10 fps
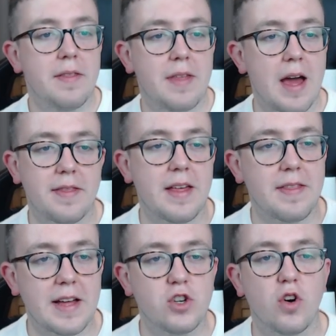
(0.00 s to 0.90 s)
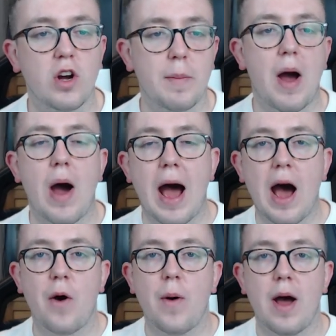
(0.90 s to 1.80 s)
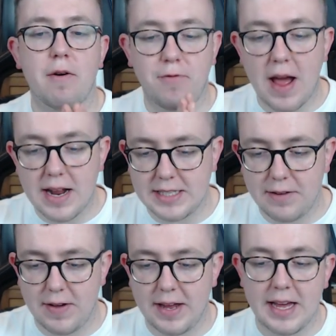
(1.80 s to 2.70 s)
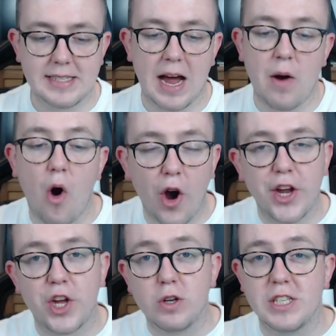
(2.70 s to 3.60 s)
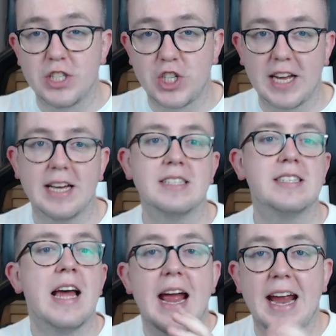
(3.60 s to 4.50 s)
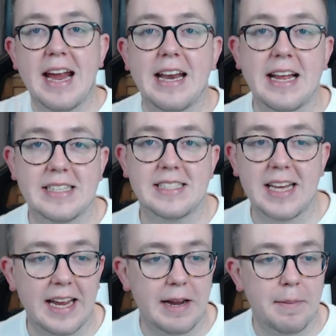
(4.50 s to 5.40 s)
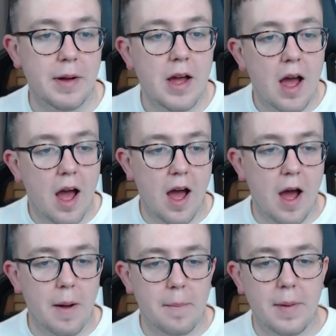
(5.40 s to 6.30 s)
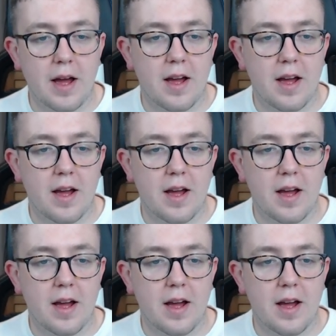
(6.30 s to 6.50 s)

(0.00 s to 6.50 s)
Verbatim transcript: They, they, talk about how effective he is, how high usage he is in his team, um,